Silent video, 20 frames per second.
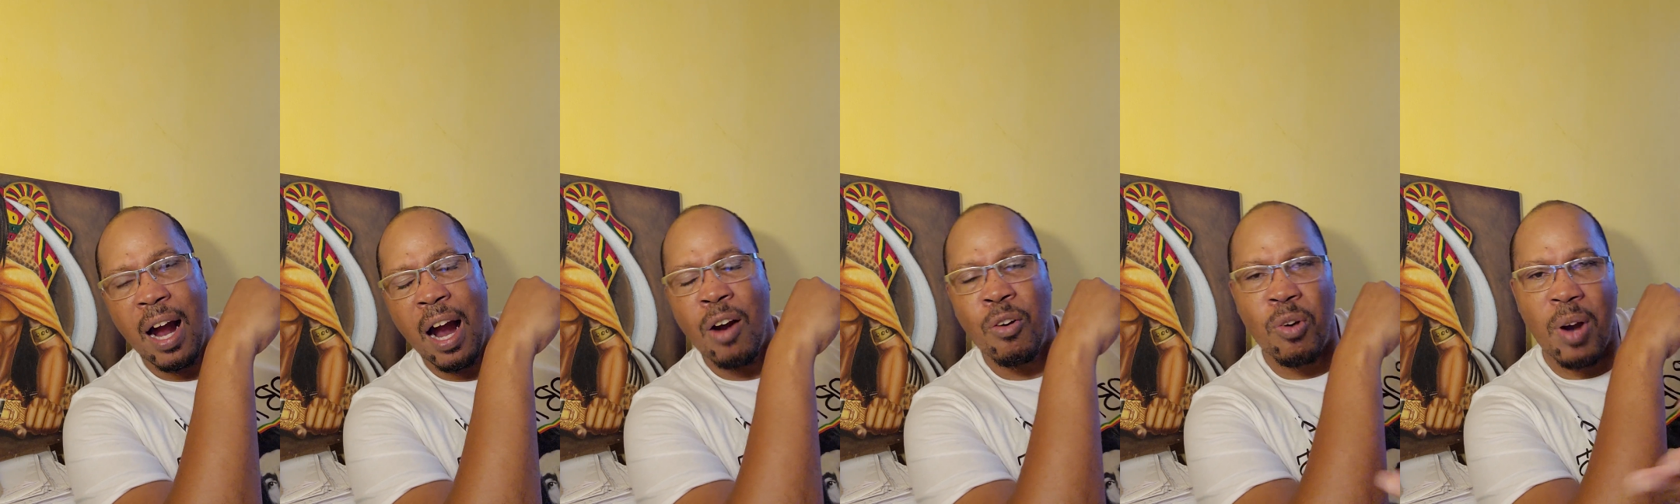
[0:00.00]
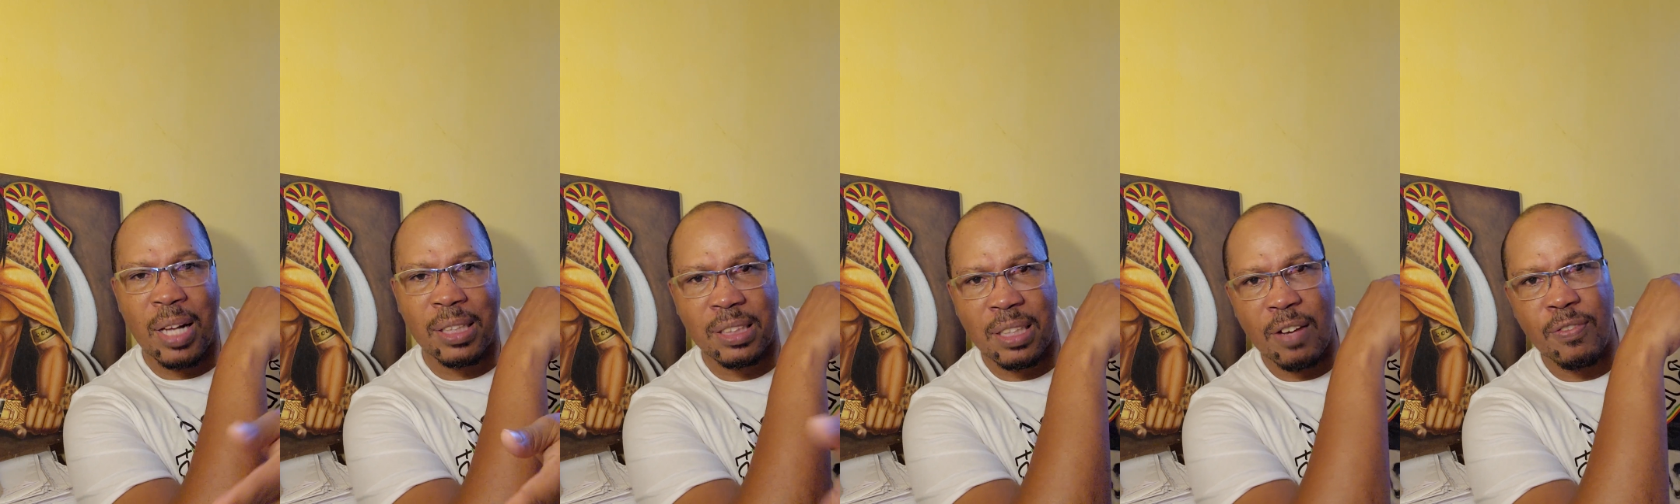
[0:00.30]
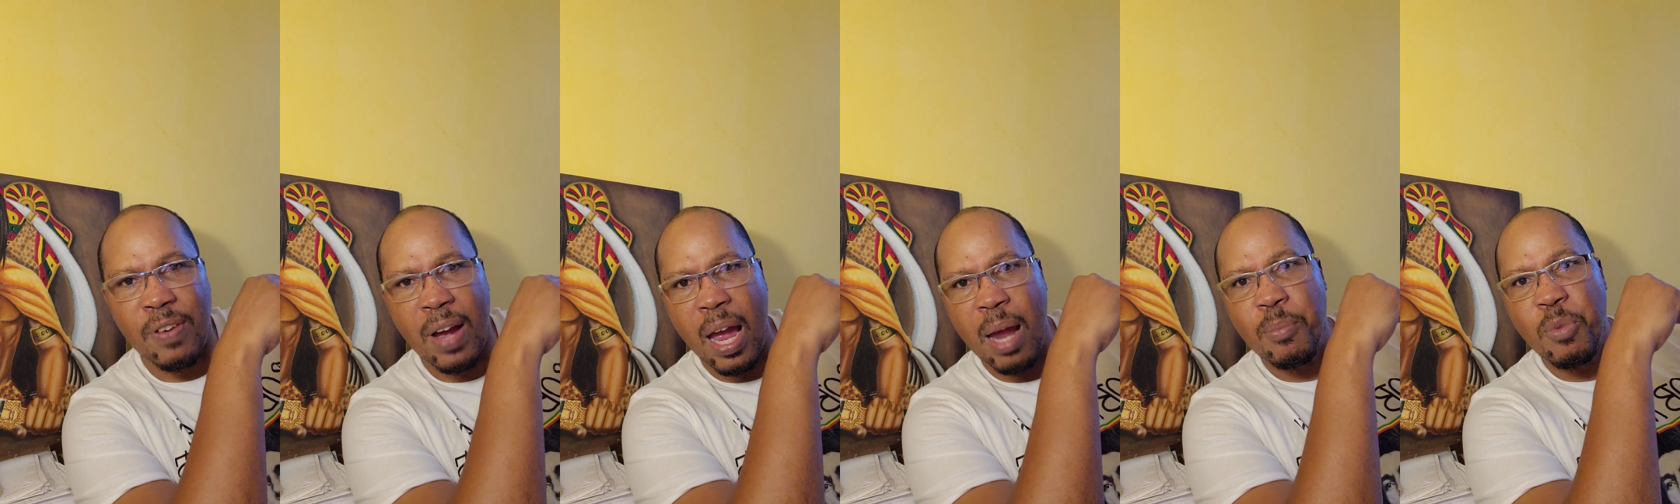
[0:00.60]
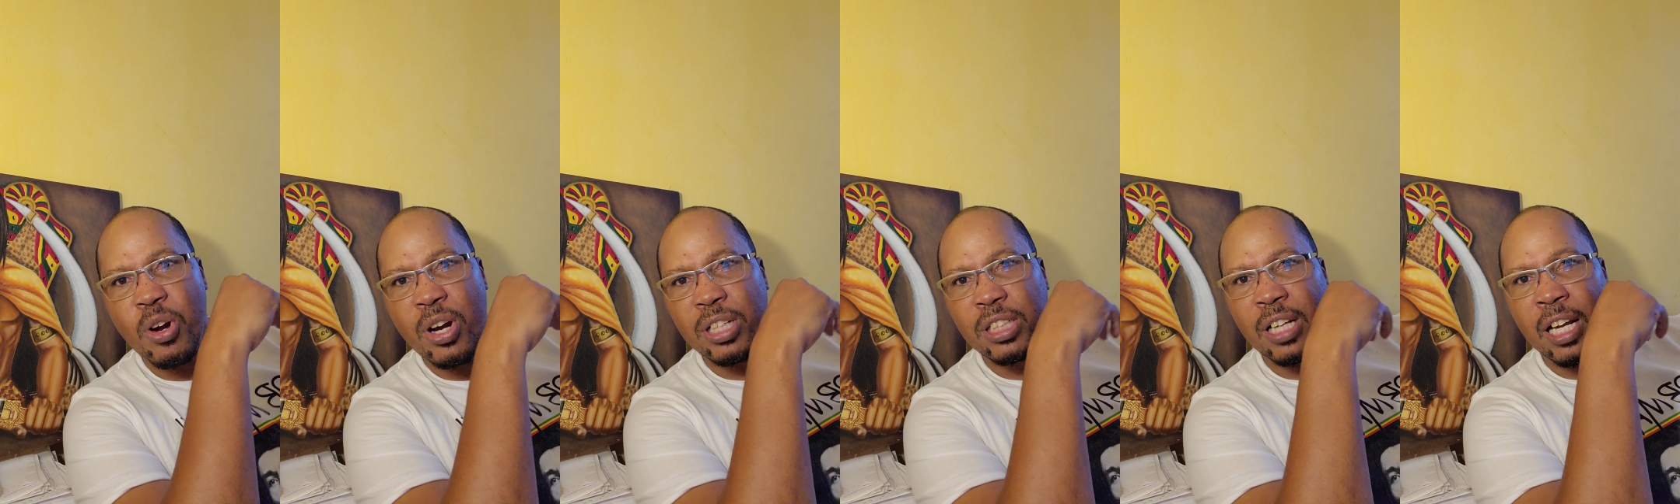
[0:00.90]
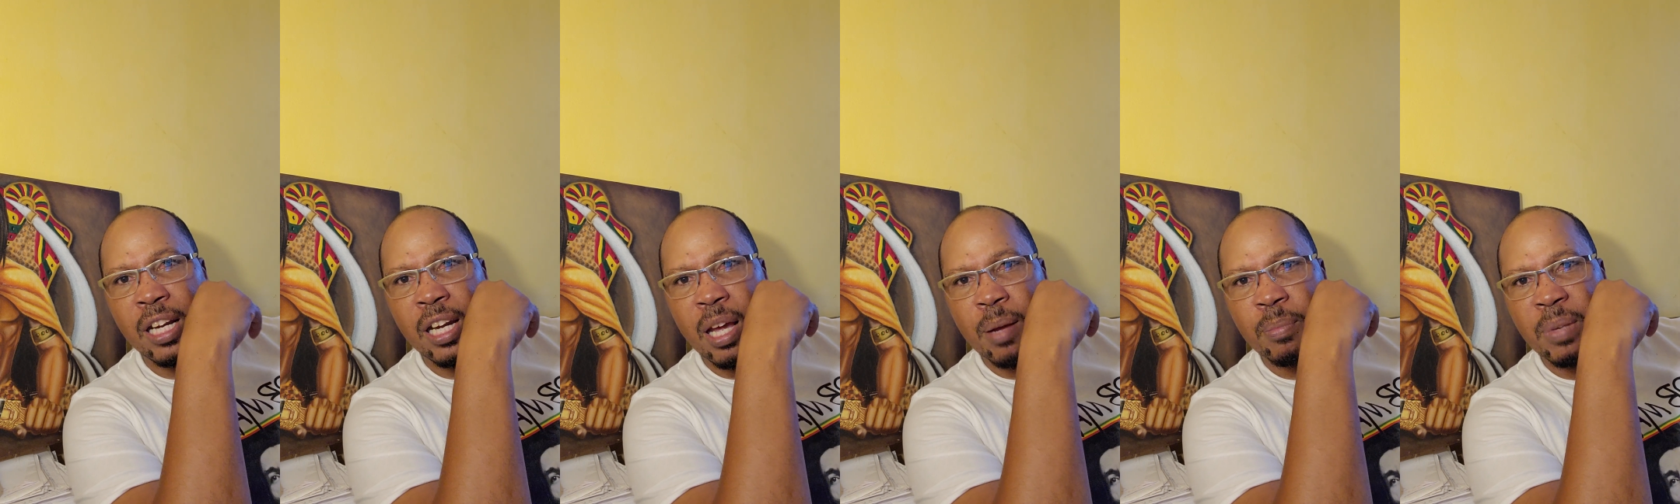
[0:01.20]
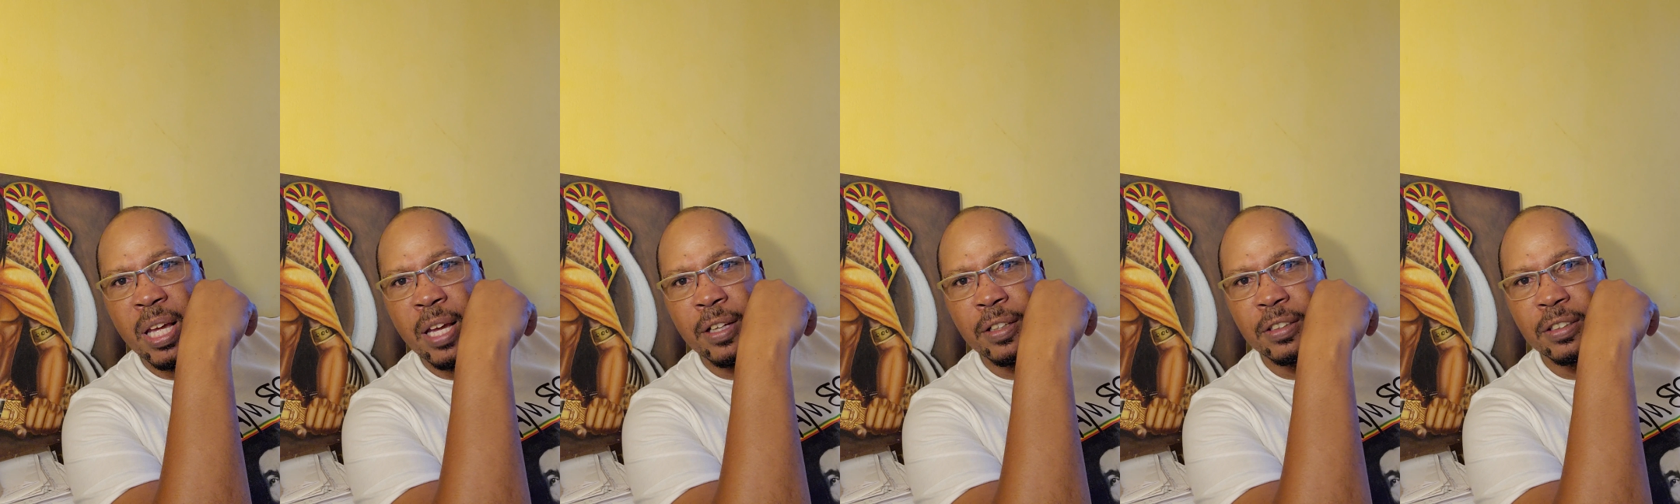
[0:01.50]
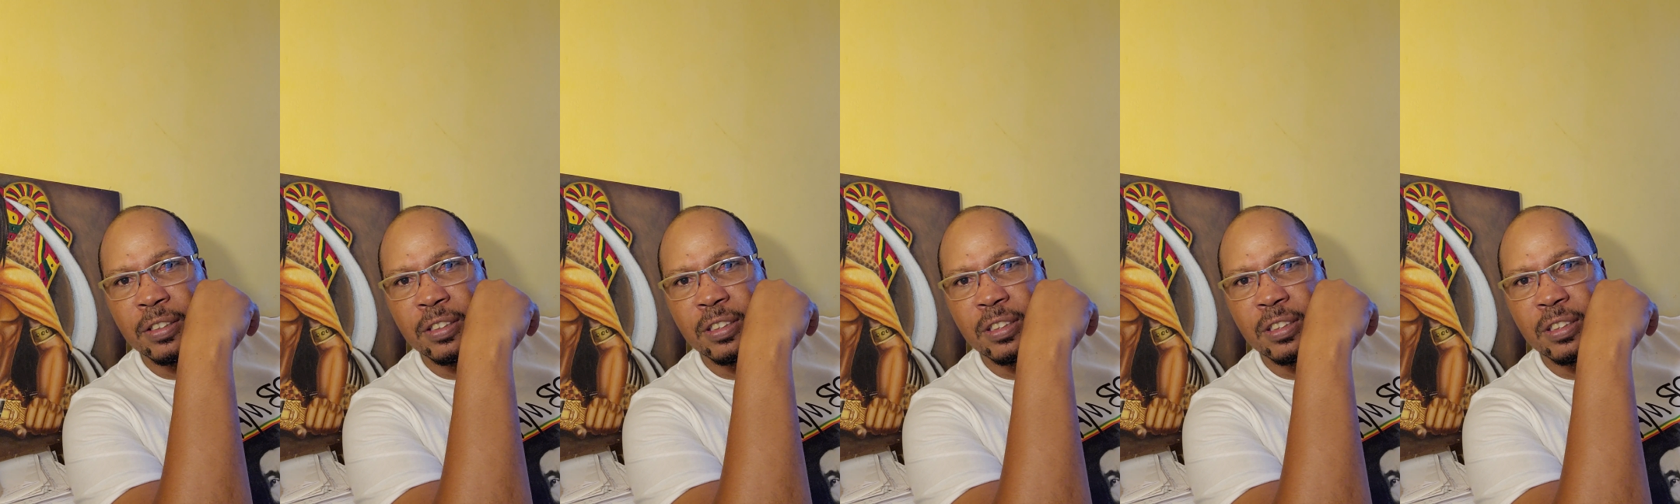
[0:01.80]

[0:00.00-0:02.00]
A Rasta vibration them there.